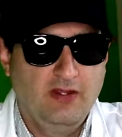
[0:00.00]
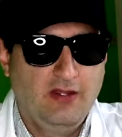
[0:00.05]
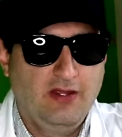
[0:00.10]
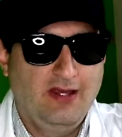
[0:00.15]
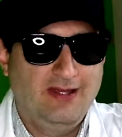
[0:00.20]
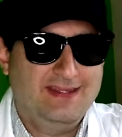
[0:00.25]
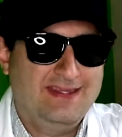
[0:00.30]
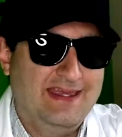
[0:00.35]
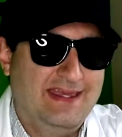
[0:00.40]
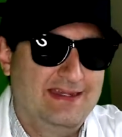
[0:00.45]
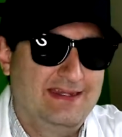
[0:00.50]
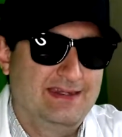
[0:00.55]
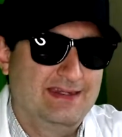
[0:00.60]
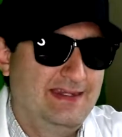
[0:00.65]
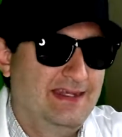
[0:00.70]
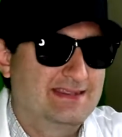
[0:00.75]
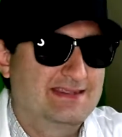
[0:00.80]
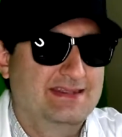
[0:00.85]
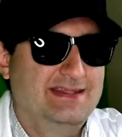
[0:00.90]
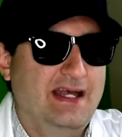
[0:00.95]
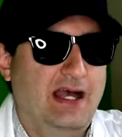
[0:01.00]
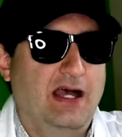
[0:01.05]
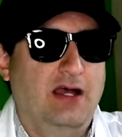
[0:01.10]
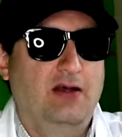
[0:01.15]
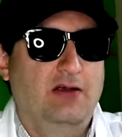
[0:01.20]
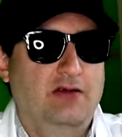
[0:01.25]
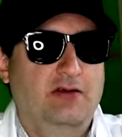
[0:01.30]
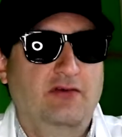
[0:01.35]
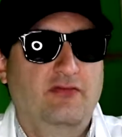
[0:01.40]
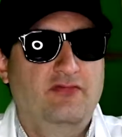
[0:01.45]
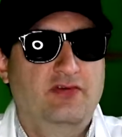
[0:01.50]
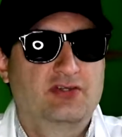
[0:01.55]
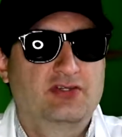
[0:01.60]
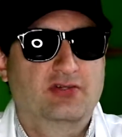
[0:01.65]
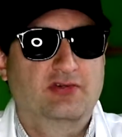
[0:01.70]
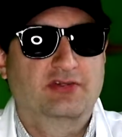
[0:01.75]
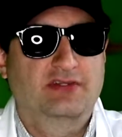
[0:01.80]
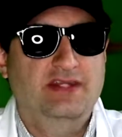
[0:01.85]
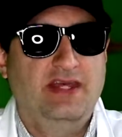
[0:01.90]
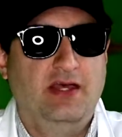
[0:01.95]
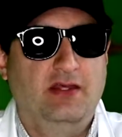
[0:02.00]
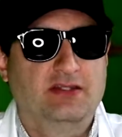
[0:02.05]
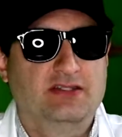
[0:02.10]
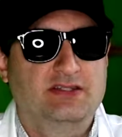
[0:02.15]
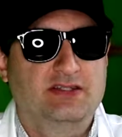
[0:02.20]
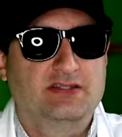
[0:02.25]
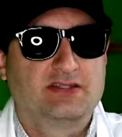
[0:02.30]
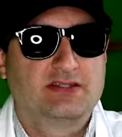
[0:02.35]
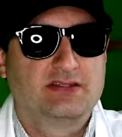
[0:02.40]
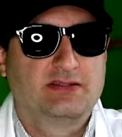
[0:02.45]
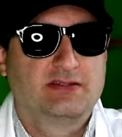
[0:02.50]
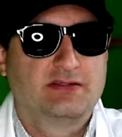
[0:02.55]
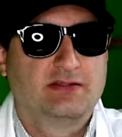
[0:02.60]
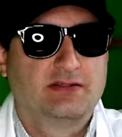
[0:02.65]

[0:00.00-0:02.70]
Again, that's not artificial intelligence.